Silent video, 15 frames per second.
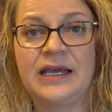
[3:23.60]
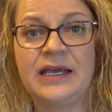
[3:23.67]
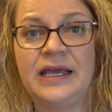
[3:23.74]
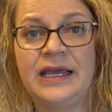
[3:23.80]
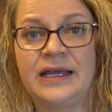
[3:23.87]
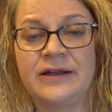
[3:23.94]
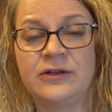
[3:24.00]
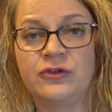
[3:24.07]

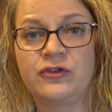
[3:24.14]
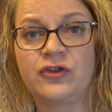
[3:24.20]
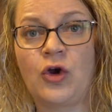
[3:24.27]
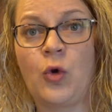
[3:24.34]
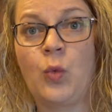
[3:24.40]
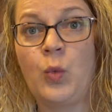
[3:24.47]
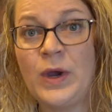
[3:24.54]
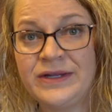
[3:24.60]
And
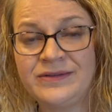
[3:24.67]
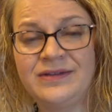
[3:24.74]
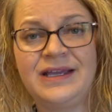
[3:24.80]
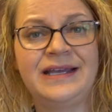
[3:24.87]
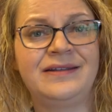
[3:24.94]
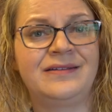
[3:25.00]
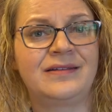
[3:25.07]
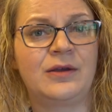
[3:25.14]
so
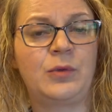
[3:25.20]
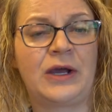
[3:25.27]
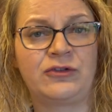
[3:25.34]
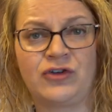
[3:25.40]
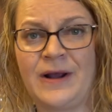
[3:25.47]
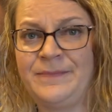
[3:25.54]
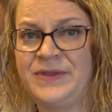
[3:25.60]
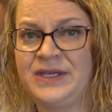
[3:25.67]
Wednesdays, I
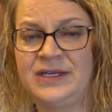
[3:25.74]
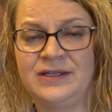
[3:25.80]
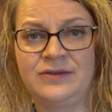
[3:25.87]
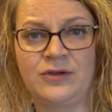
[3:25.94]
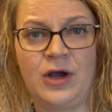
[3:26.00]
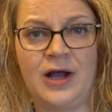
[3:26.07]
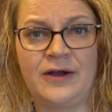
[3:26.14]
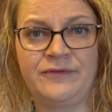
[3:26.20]
drop the
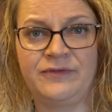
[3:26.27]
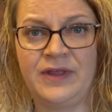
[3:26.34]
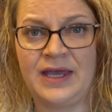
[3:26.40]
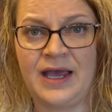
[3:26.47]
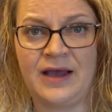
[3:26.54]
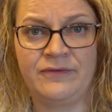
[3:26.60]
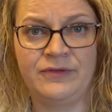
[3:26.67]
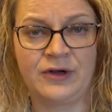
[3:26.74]
kids off. They
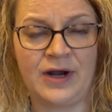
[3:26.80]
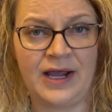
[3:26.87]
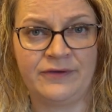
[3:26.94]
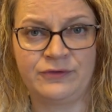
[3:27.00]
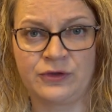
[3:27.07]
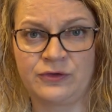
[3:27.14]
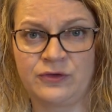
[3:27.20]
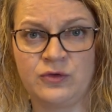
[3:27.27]
have their
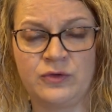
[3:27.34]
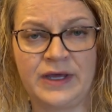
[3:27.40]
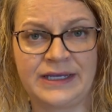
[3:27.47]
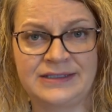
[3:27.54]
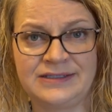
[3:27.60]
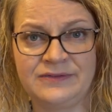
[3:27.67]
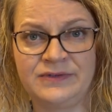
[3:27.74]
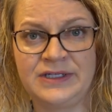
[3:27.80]
after school
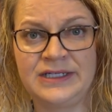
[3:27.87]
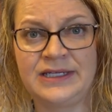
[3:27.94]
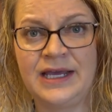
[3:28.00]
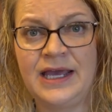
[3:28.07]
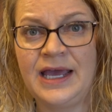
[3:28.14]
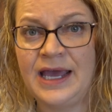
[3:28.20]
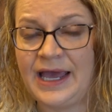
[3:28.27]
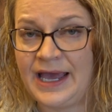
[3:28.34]

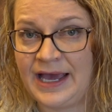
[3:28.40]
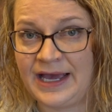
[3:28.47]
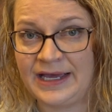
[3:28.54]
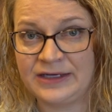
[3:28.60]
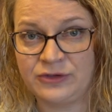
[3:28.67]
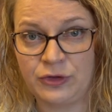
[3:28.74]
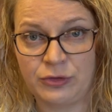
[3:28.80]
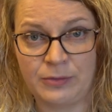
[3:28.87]
activity
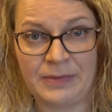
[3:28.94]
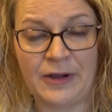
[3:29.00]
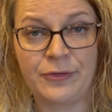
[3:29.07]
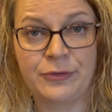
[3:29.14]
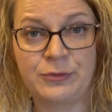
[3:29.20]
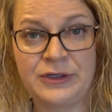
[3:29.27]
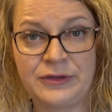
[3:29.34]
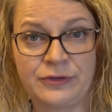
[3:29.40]
at
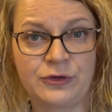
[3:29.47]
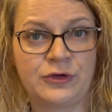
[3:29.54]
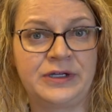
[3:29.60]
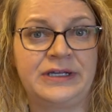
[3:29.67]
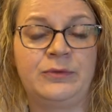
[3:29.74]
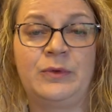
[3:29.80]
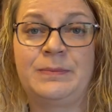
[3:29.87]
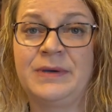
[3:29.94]
about
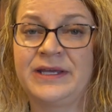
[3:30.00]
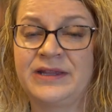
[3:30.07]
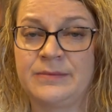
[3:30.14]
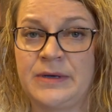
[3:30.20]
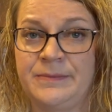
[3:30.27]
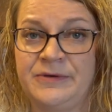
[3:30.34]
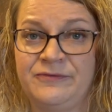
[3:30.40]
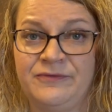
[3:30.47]
3:30. We pick
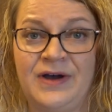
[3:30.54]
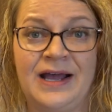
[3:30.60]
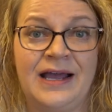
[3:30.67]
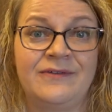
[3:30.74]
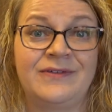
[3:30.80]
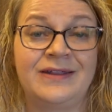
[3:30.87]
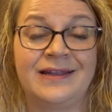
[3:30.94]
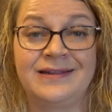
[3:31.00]
them up at
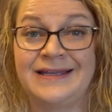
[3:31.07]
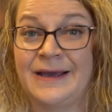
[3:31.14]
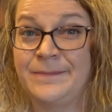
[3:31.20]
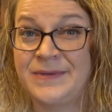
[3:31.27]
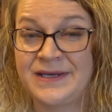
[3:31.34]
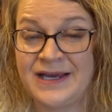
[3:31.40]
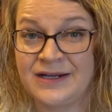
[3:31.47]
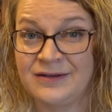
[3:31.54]
5, and then they
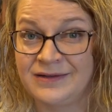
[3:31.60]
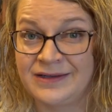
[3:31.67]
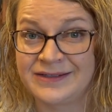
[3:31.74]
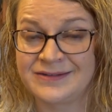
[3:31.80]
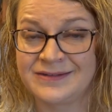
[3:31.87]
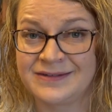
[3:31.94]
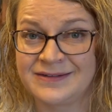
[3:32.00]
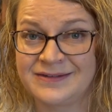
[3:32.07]
have piano
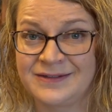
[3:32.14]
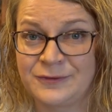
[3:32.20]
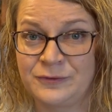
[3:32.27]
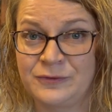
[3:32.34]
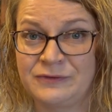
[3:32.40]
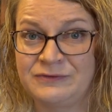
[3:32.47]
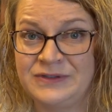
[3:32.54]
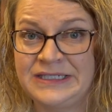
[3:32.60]
lessons at
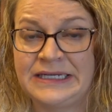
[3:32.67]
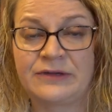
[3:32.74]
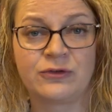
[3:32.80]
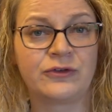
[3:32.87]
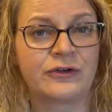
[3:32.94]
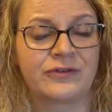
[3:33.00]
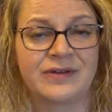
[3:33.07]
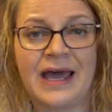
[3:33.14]
6:15.
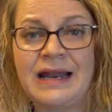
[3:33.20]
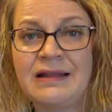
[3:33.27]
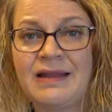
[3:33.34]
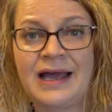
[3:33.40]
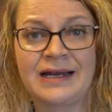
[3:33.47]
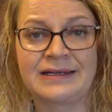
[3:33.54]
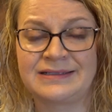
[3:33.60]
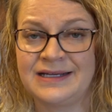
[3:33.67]
So there's not a
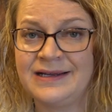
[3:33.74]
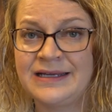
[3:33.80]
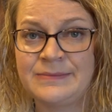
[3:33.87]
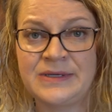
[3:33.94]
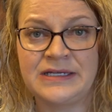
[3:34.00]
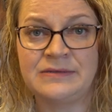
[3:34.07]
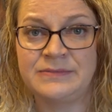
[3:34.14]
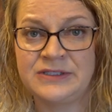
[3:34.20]
lot of time
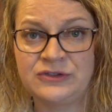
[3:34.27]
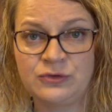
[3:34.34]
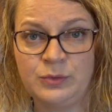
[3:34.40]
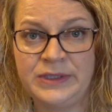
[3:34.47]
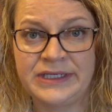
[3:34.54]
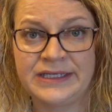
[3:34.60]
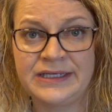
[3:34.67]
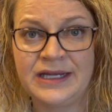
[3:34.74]
in
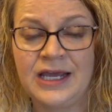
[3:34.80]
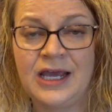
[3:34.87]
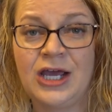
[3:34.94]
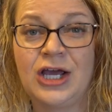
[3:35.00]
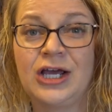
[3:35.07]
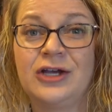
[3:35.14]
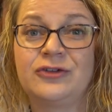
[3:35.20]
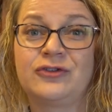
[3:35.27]
between.
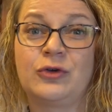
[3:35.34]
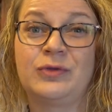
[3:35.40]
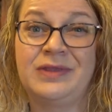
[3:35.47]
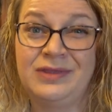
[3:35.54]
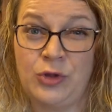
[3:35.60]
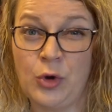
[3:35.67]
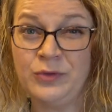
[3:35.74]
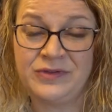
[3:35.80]
So
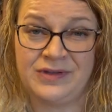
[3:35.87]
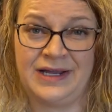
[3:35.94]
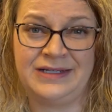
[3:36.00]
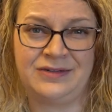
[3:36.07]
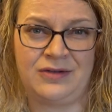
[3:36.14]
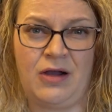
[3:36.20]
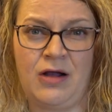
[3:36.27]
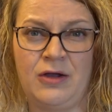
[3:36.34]
those
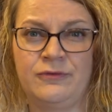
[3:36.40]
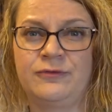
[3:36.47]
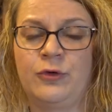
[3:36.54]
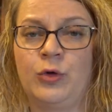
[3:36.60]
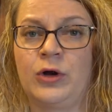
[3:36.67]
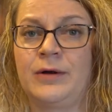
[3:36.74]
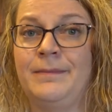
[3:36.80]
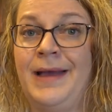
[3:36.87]
nights call
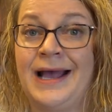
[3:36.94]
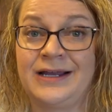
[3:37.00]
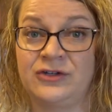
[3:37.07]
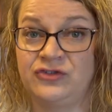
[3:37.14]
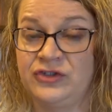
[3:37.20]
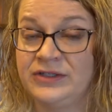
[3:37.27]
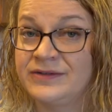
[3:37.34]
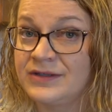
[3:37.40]
for mac
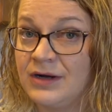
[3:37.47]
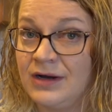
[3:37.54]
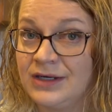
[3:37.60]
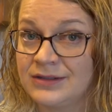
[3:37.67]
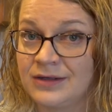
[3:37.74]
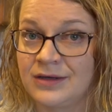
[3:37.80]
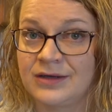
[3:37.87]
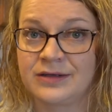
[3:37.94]
and cheese and
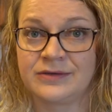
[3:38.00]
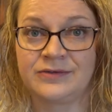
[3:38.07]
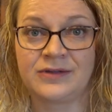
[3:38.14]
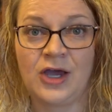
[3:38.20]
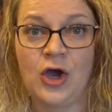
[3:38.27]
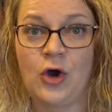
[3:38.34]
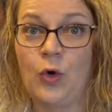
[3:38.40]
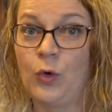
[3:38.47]
hot
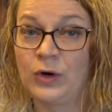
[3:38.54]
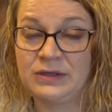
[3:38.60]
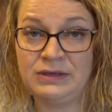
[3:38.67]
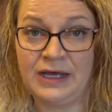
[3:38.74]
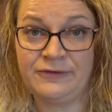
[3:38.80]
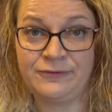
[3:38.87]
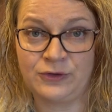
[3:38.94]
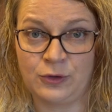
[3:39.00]
dogs or
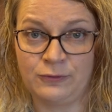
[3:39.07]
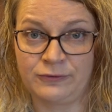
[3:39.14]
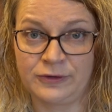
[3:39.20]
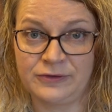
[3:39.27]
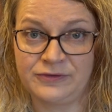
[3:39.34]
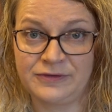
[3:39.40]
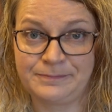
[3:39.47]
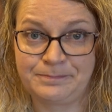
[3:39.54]

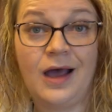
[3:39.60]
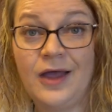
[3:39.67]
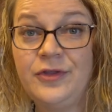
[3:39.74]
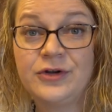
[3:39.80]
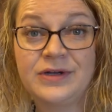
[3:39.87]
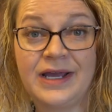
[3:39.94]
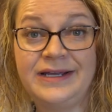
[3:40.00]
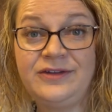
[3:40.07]
leftovers.
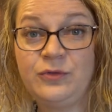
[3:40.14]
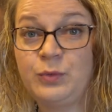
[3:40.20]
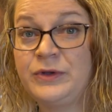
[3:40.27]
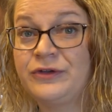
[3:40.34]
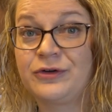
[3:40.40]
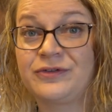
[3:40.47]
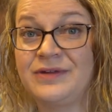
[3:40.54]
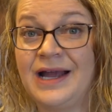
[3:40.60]
Other nights
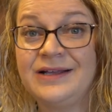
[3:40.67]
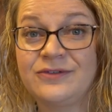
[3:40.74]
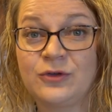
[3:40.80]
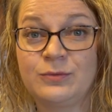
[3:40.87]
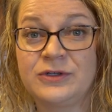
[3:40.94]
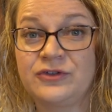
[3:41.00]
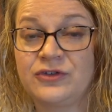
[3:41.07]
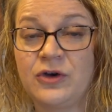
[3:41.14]
when there's not
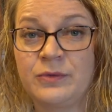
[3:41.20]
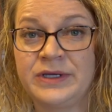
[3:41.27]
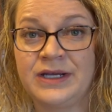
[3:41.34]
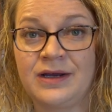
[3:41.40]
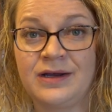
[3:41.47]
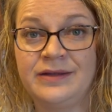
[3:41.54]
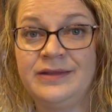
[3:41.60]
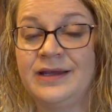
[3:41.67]
so much
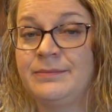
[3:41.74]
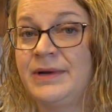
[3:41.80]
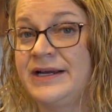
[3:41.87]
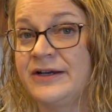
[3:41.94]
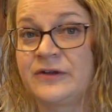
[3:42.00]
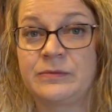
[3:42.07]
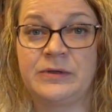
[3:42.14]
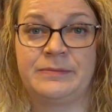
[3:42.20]
going on, then my
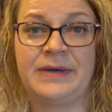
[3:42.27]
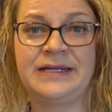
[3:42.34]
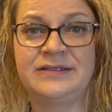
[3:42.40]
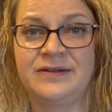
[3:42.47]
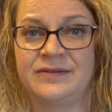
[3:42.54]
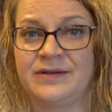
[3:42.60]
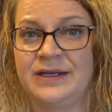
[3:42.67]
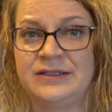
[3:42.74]
husband might
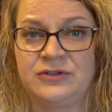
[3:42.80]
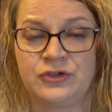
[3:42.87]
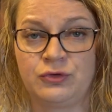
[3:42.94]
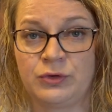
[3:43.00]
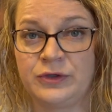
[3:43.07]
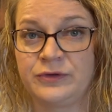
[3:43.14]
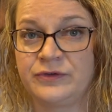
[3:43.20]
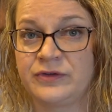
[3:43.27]
decide to
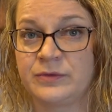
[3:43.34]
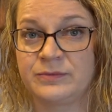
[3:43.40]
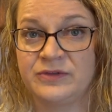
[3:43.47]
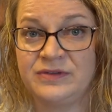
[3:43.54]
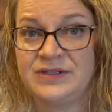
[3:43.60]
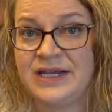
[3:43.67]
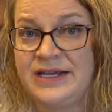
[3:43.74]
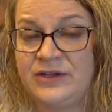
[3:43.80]
grill some
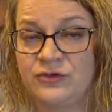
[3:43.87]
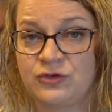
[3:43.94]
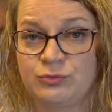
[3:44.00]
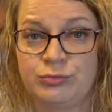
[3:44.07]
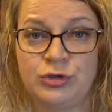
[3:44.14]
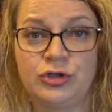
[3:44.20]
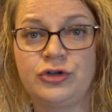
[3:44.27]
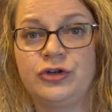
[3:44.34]
steaks or
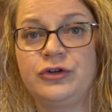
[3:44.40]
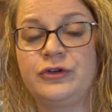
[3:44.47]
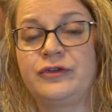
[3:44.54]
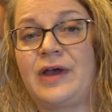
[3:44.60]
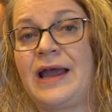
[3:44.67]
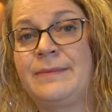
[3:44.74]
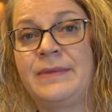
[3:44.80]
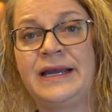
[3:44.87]

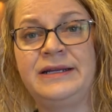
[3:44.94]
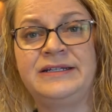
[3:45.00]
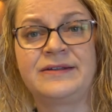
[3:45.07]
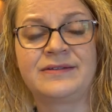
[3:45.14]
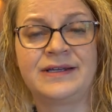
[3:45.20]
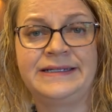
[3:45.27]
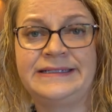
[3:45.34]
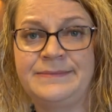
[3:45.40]
burgers. I might
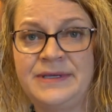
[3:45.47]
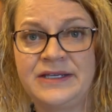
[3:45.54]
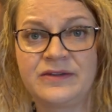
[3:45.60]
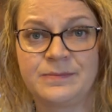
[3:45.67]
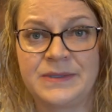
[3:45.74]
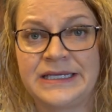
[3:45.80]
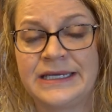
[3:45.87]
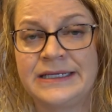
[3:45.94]
decide to make
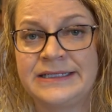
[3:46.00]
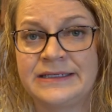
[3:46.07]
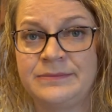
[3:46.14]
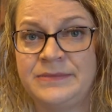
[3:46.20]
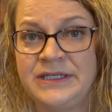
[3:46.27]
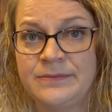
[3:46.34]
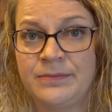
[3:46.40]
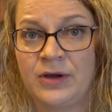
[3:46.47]
spaghetti
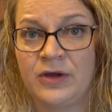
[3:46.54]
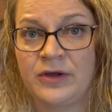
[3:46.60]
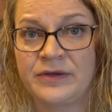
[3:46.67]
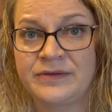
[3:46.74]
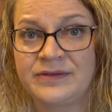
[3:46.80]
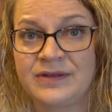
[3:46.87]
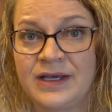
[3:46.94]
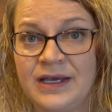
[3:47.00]
and
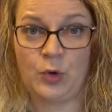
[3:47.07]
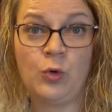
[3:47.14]
meatballs.